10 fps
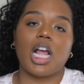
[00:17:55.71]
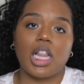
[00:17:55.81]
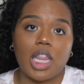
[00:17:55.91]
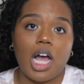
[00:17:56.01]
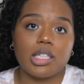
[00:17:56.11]

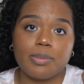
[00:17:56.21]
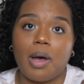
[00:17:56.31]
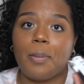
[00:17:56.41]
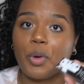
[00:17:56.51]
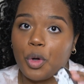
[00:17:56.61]
Gloss
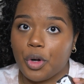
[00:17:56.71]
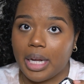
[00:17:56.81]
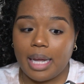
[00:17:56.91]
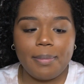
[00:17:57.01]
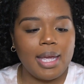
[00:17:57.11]
Bomb
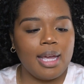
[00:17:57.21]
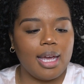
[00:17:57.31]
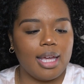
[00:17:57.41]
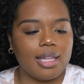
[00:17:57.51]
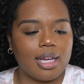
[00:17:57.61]
Cream
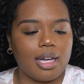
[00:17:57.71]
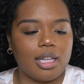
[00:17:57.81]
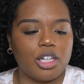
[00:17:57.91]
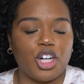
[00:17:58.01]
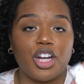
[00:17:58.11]
in the
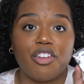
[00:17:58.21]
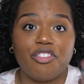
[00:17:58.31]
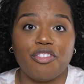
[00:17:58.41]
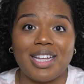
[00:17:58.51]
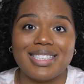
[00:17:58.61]
color
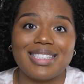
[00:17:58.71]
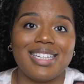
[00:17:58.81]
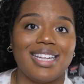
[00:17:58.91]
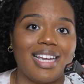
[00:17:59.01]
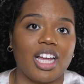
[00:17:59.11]

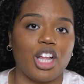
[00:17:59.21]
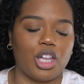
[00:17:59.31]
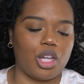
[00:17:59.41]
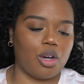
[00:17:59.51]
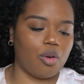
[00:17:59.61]
Fenty
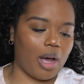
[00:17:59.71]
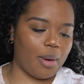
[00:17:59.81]
Glow. I